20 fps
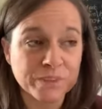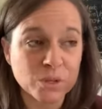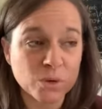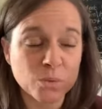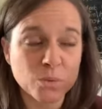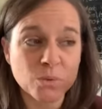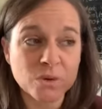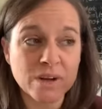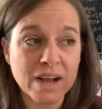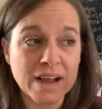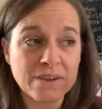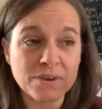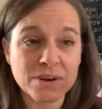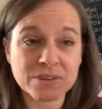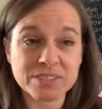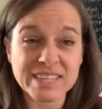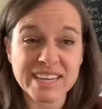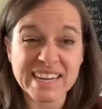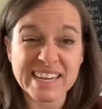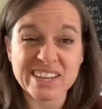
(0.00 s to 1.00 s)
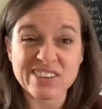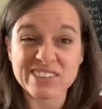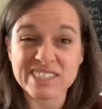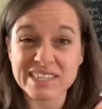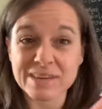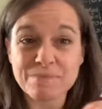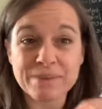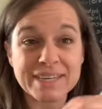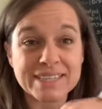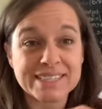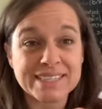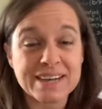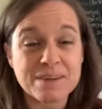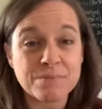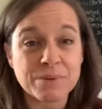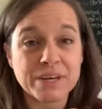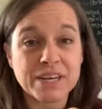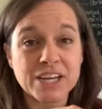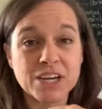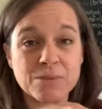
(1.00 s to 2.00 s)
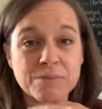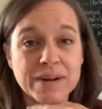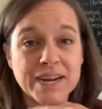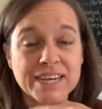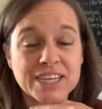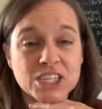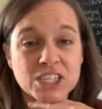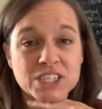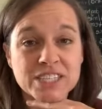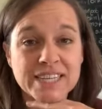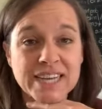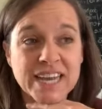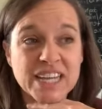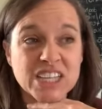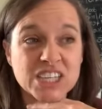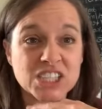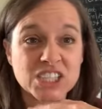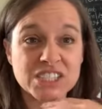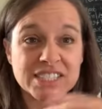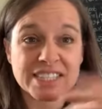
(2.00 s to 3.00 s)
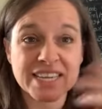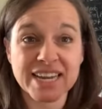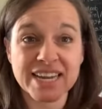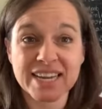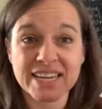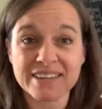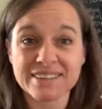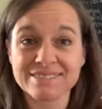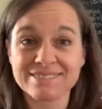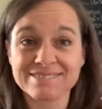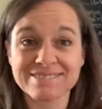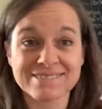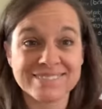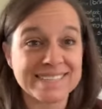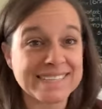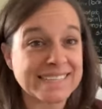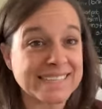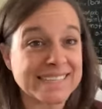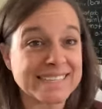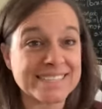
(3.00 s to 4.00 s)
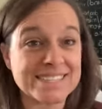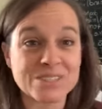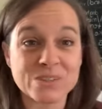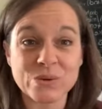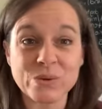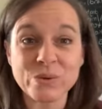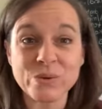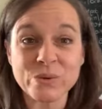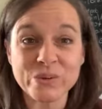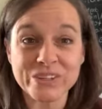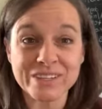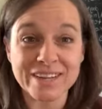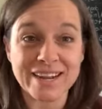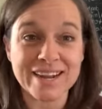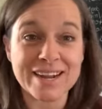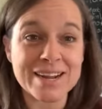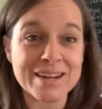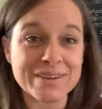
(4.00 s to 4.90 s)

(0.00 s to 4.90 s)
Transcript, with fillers: you will, I will take you step by step putting your binder together just like in school.